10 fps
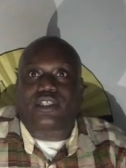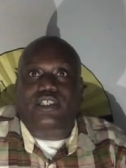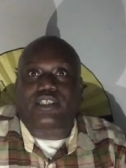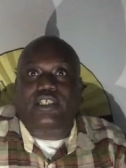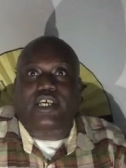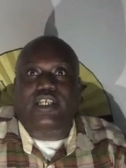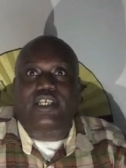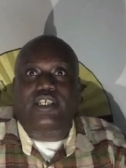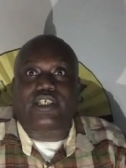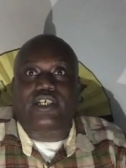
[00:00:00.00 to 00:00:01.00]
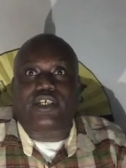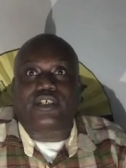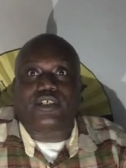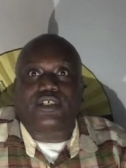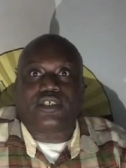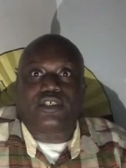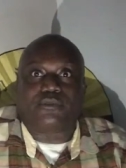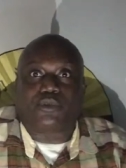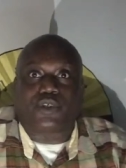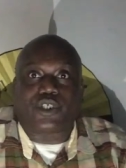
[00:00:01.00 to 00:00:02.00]
Let's get out of here, y'all.
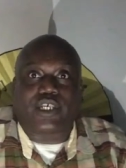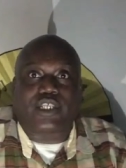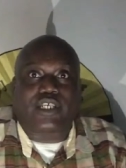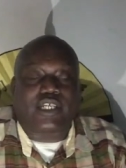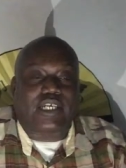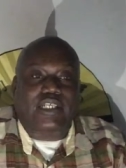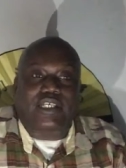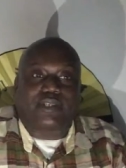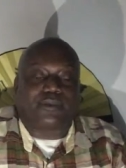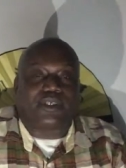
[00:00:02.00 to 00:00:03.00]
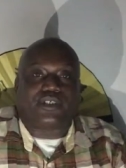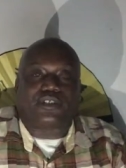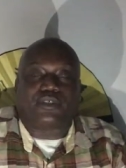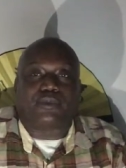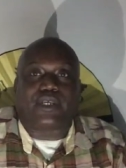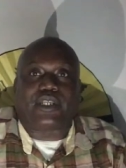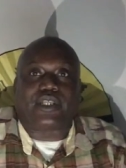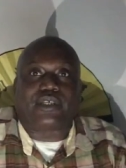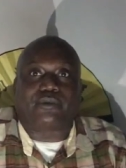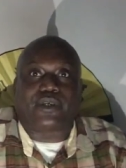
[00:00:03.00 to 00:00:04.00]
Pull together get out of here because you can make it
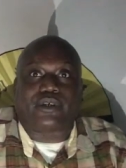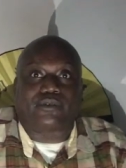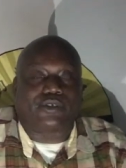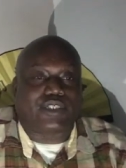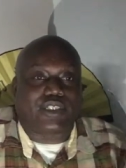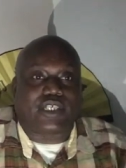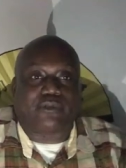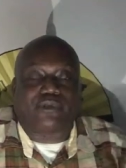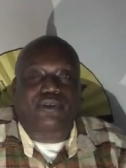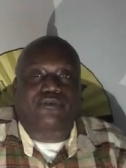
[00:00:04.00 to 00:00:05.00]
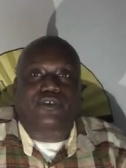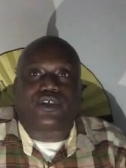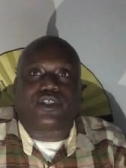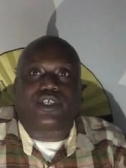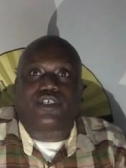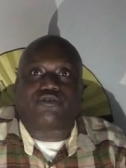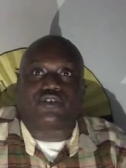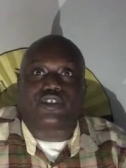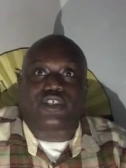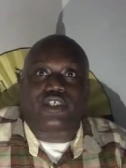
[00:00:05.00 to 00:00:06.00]
anywhere. We've seen how beautiful all the
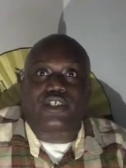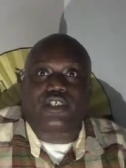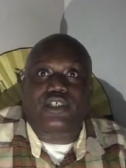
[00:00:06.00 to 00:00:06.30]
countries are.